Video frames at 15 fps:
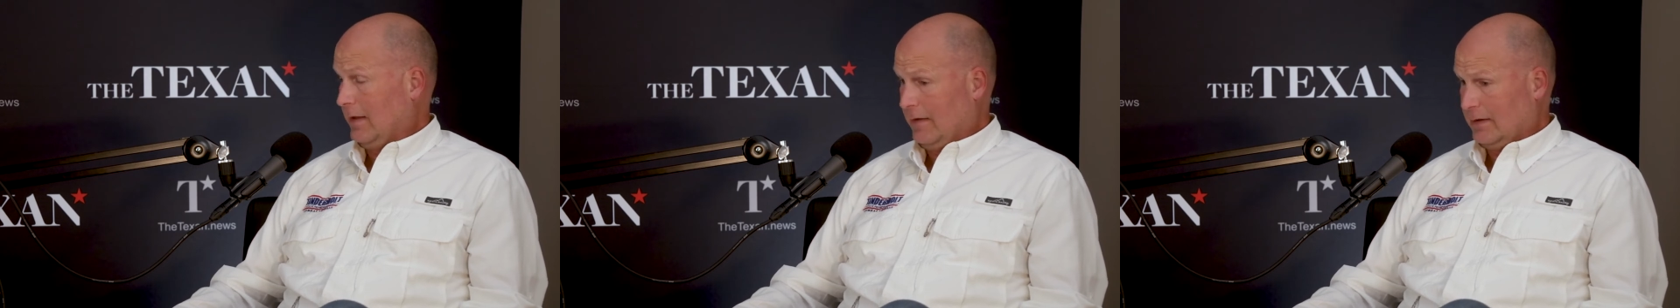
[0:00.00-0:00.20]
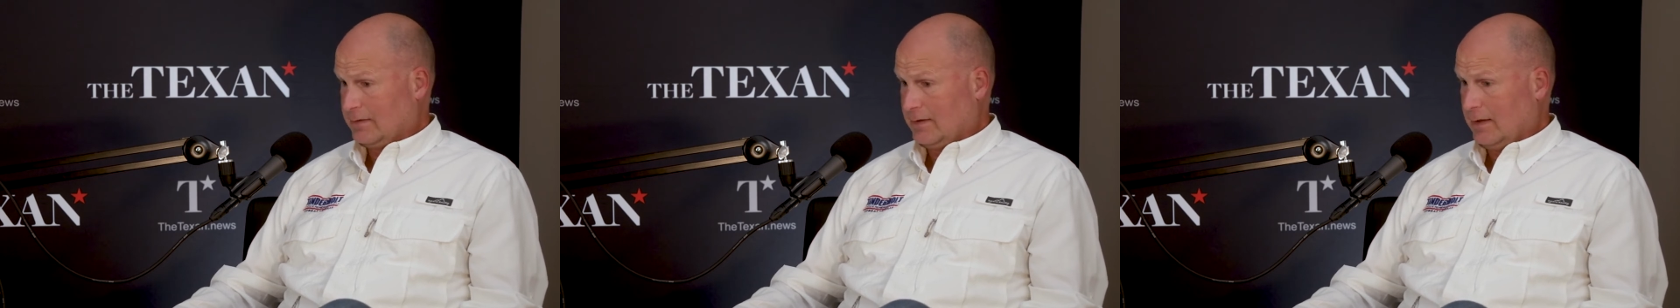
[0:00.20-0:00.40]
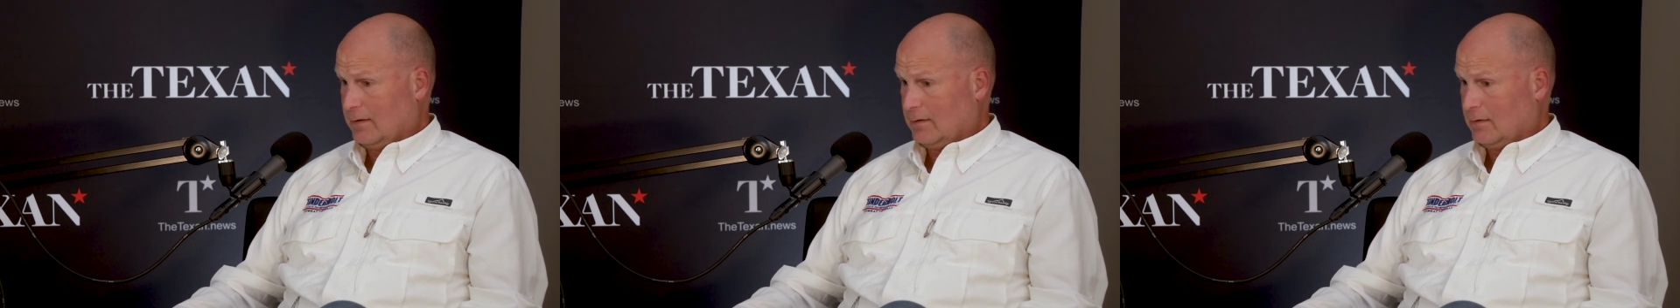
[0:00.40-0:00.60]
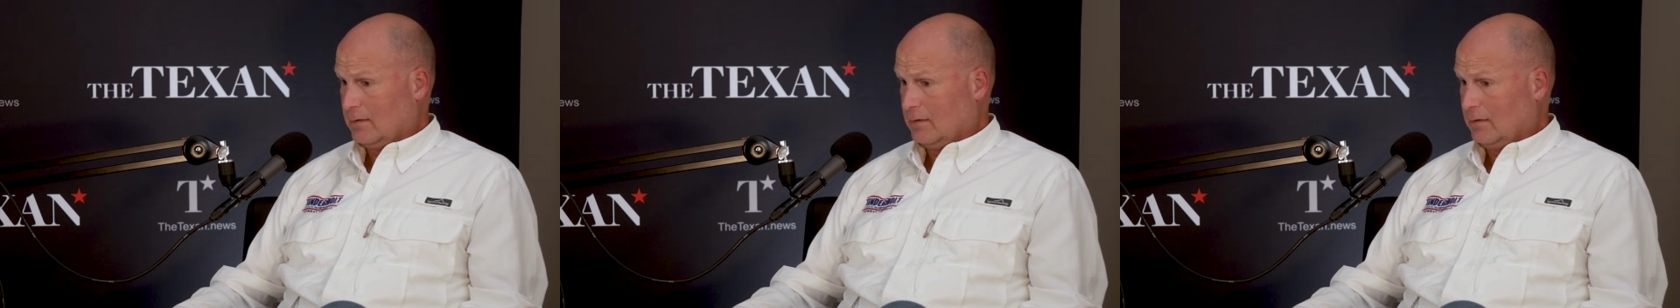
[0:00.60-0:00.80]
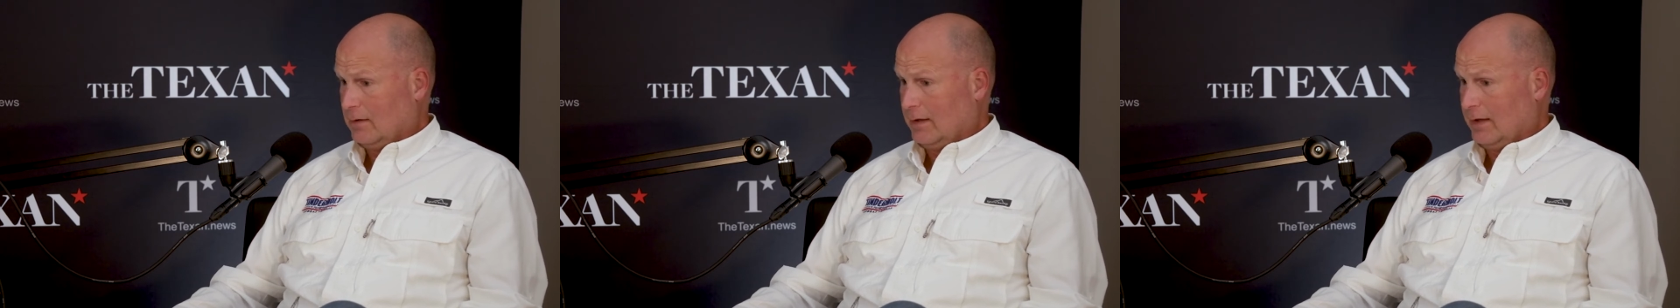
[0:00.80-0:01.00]
and that's not
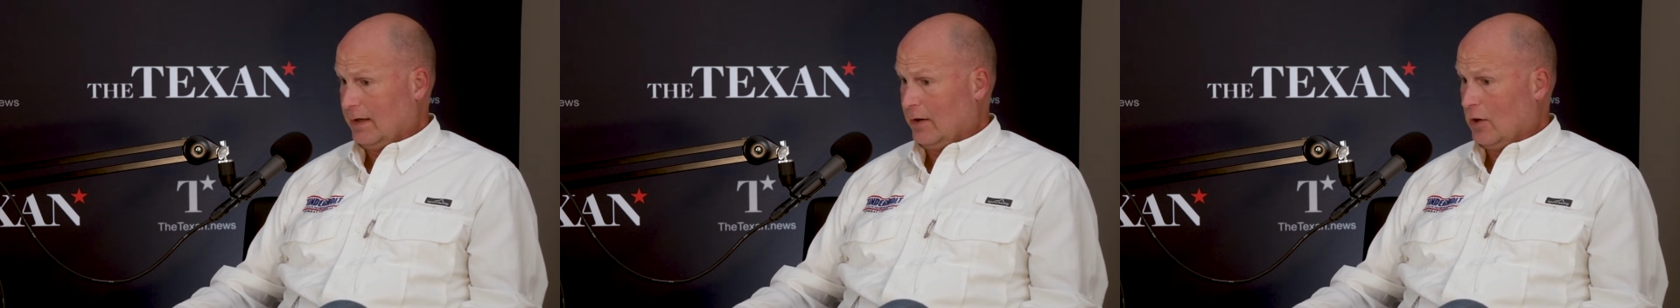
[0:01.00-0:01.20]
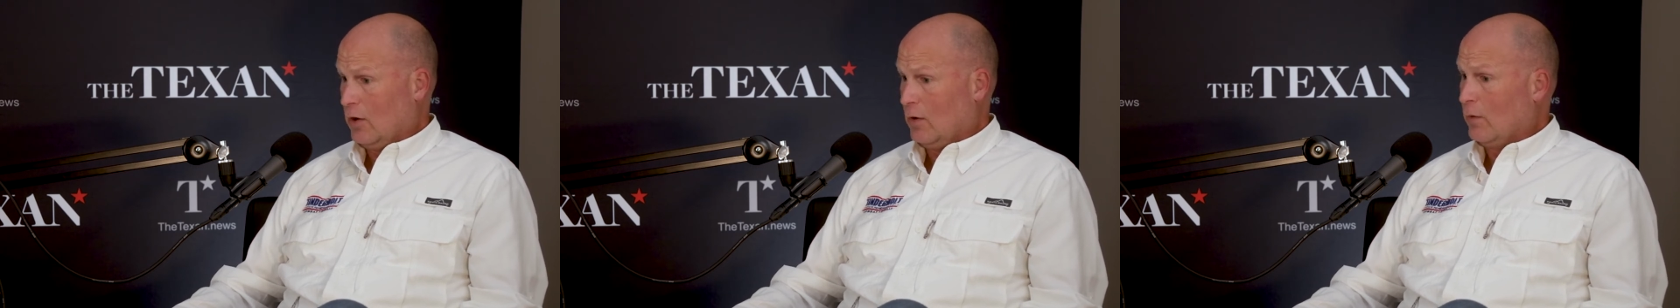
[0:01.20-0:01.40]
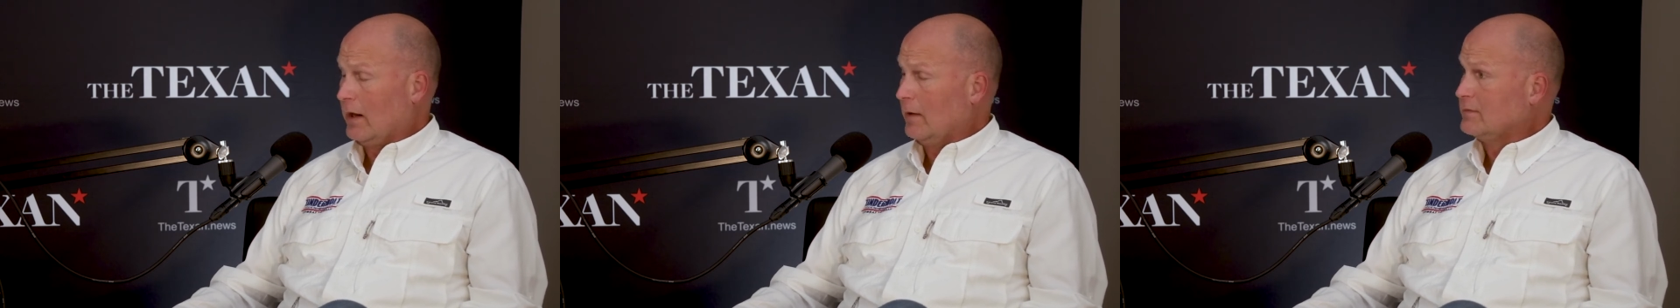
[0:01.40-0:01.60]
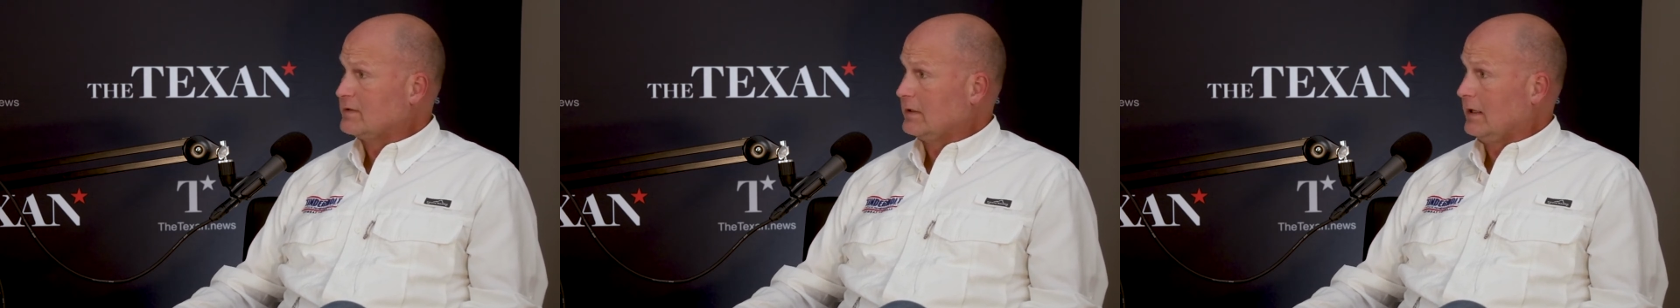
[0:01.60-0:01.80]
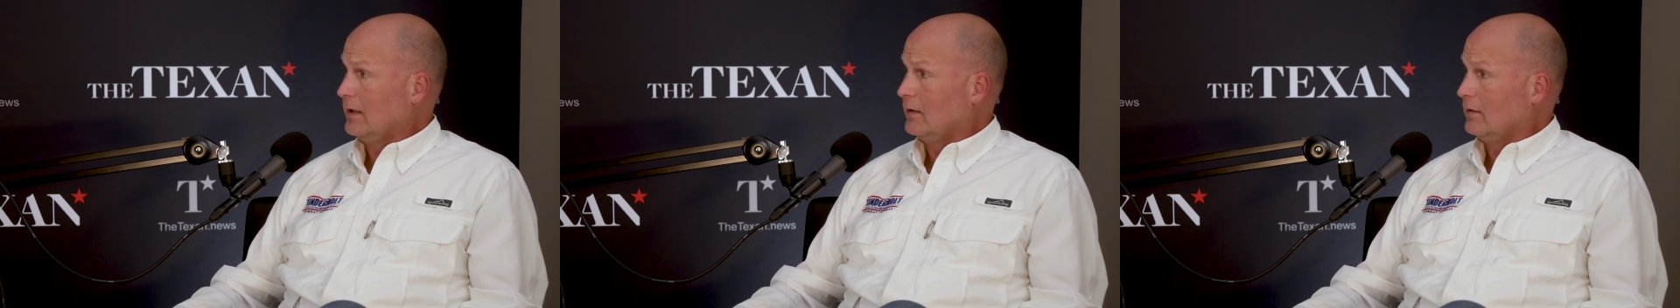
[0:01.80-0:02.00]
at all what I'm
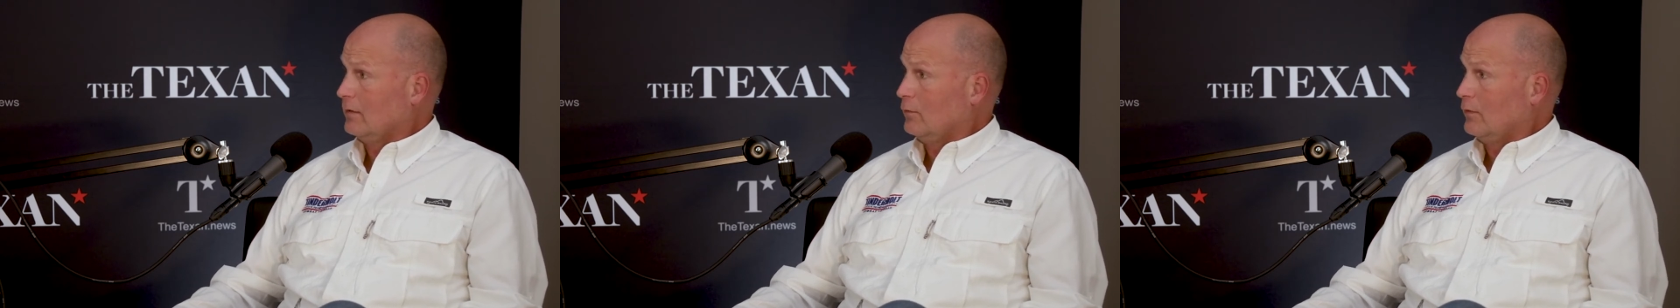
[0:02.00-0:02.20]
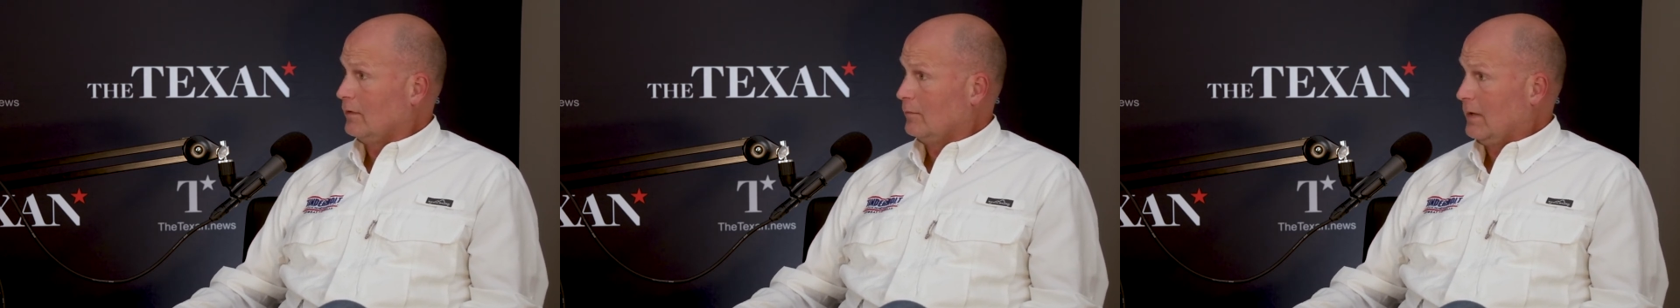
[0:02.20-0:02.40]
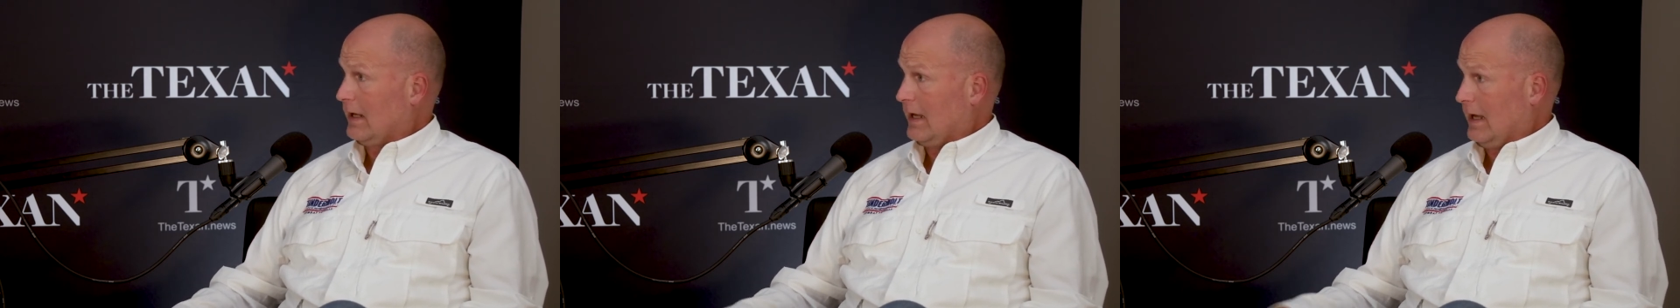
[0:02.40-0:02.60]
saying with my